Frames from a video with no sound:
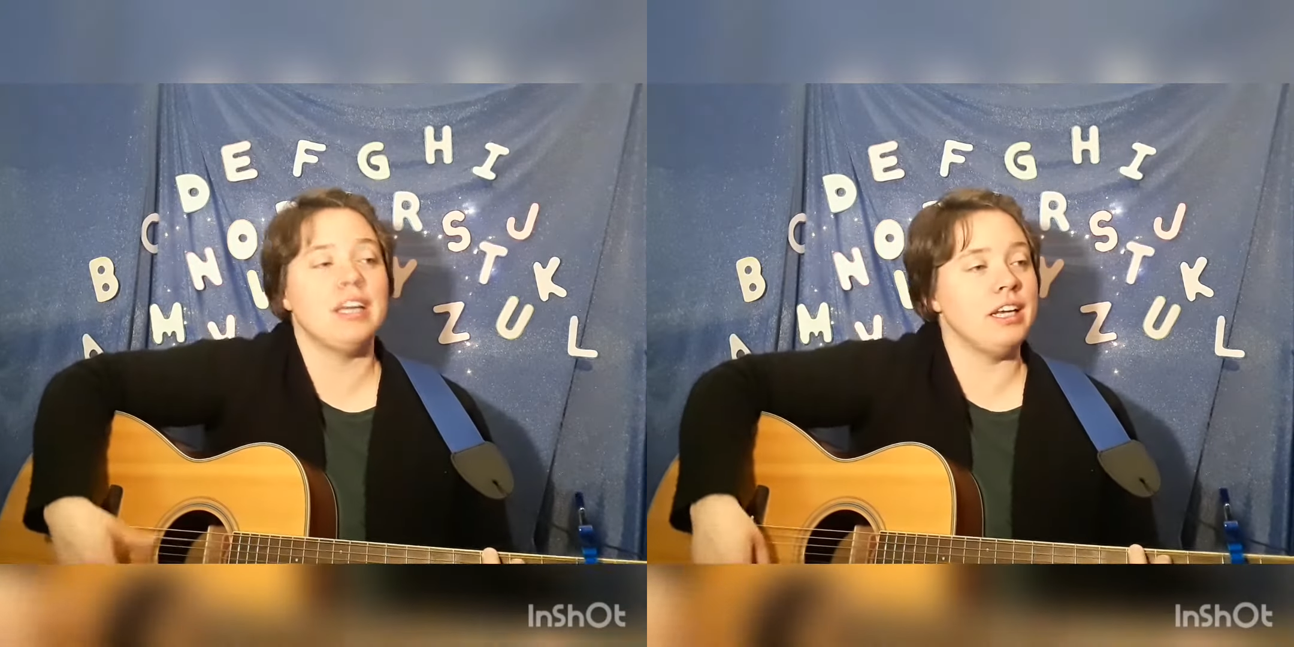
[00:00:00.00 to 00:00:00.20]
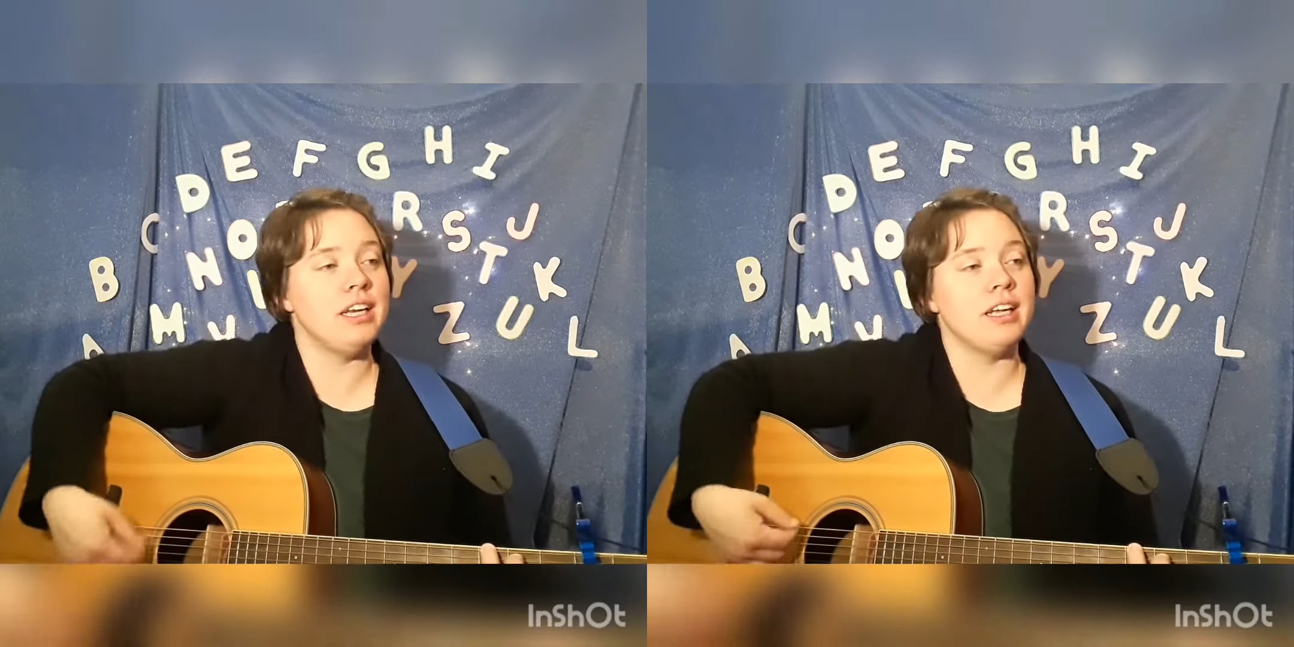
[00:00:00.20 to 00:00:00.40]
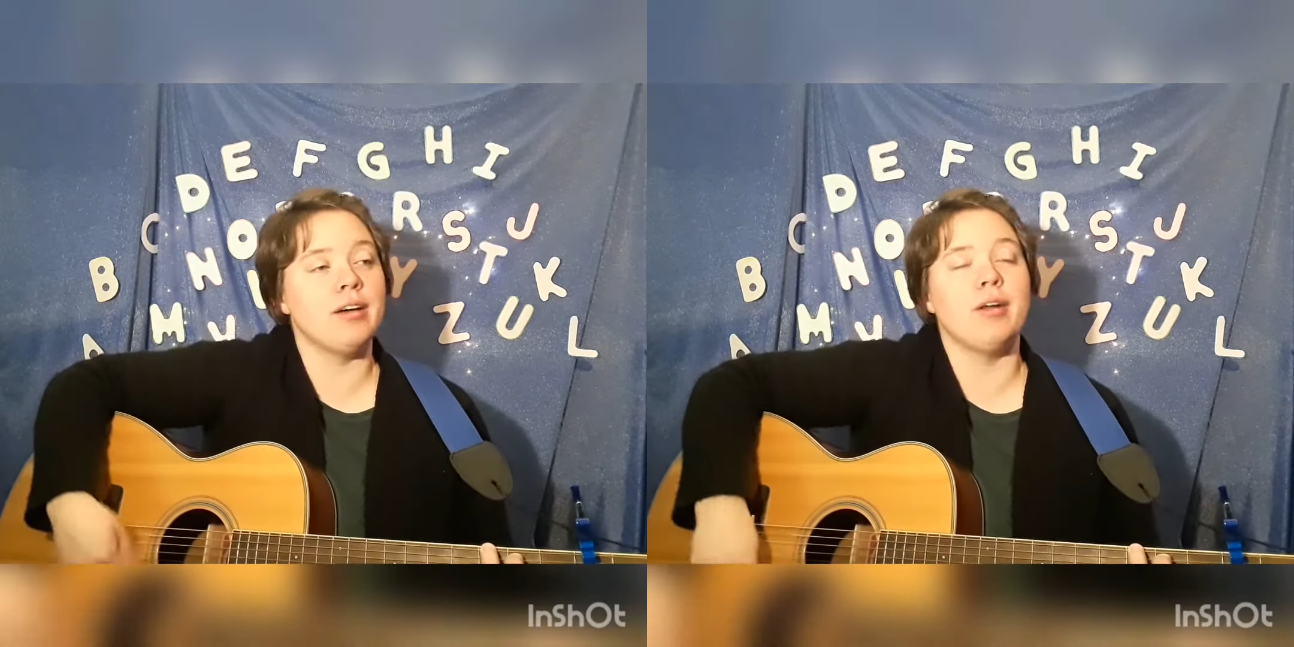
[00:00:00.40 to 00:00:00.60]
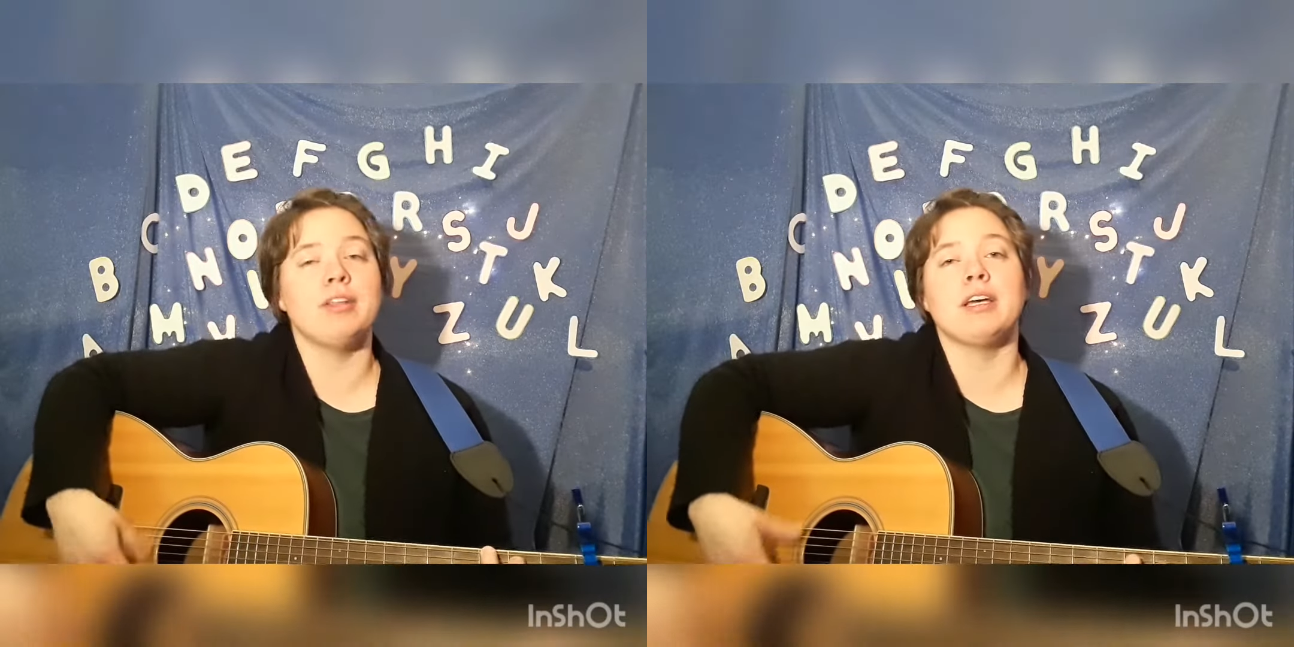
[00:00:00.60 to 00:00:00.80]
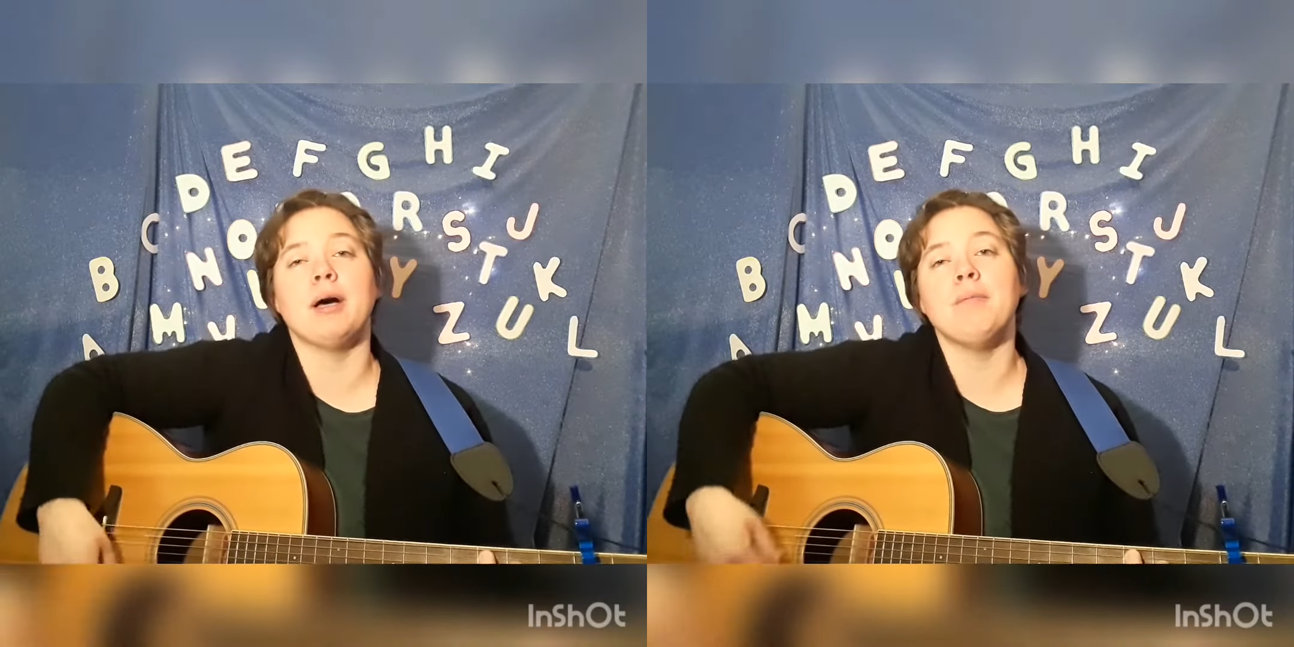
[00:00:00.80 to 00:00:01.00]
eating all
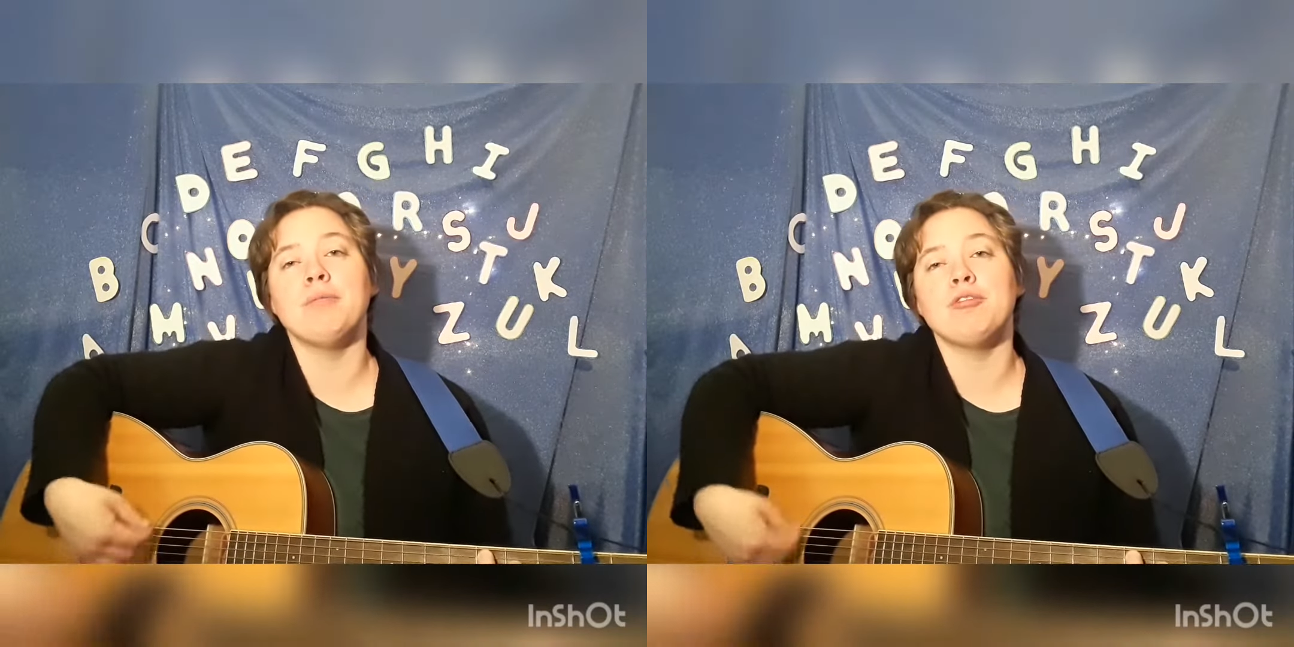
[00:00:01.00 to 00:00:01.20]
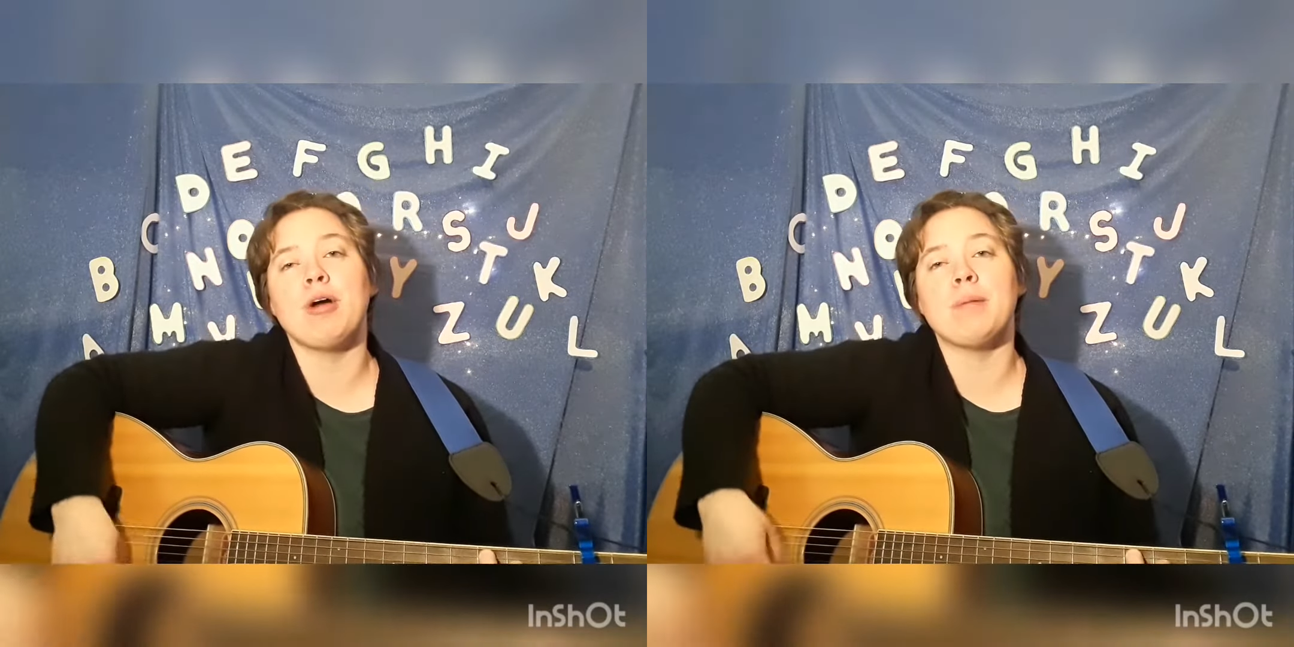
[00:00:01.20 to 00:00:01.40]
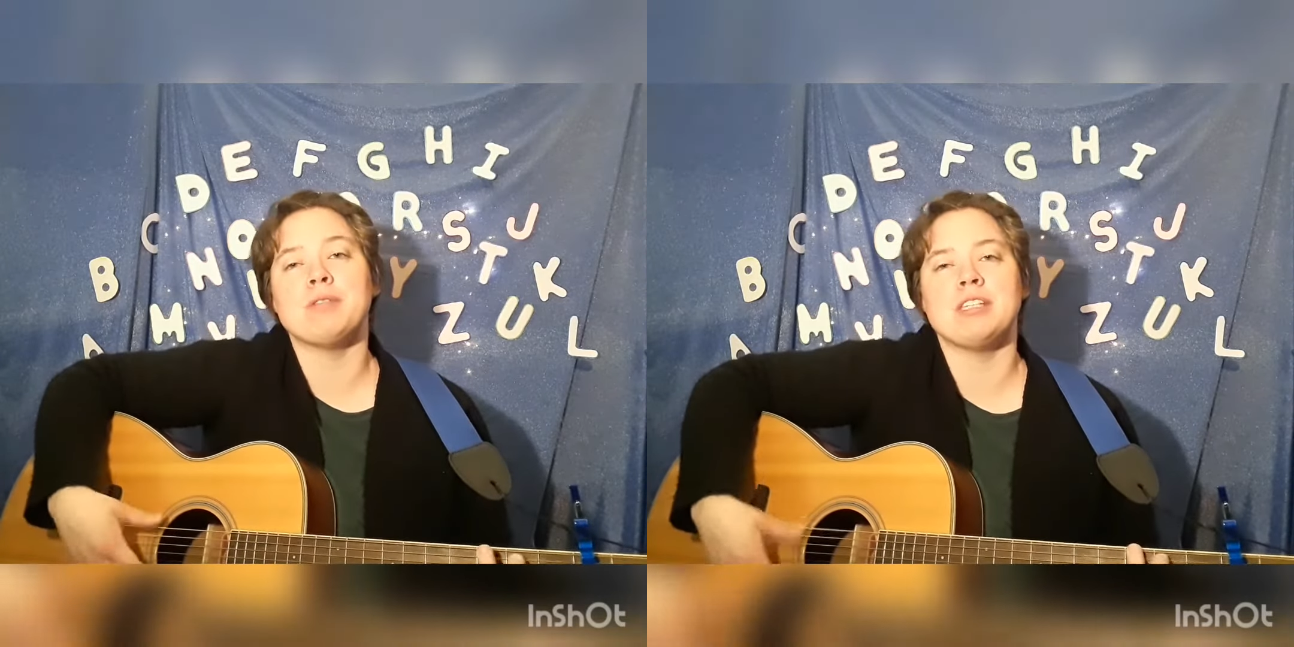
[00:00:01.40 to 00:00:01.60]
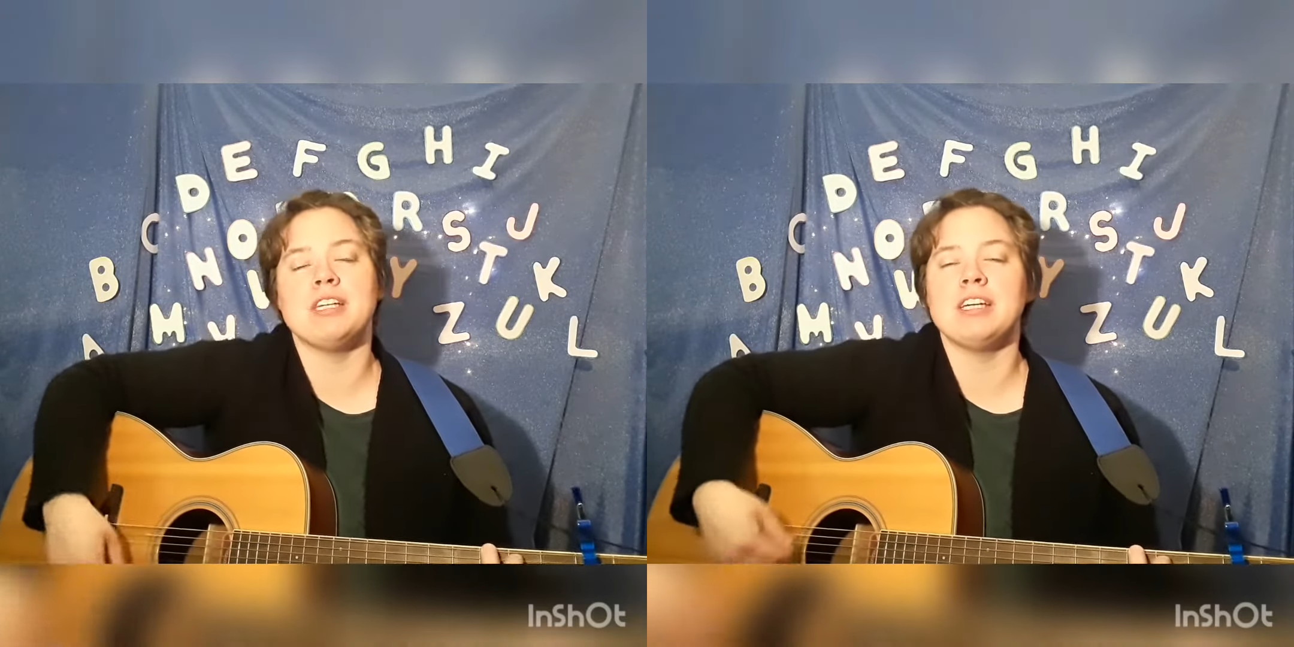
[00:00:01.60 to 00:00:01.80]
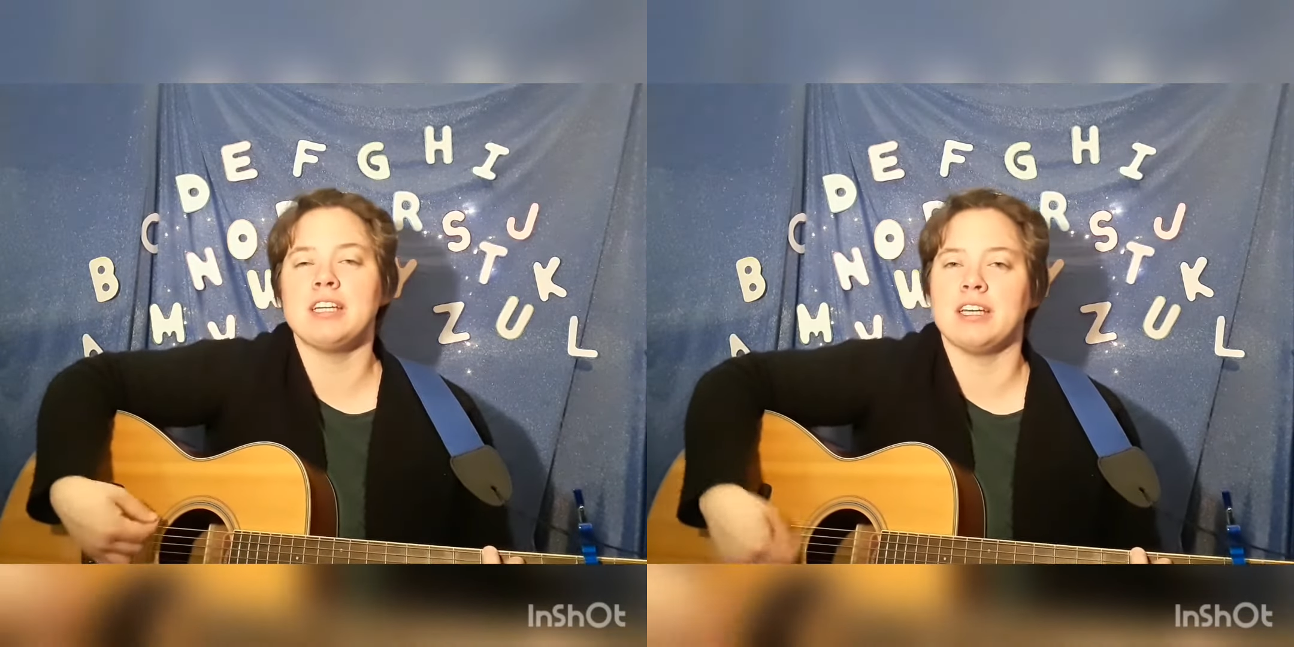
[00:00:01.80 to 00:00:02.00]
the gumdrops he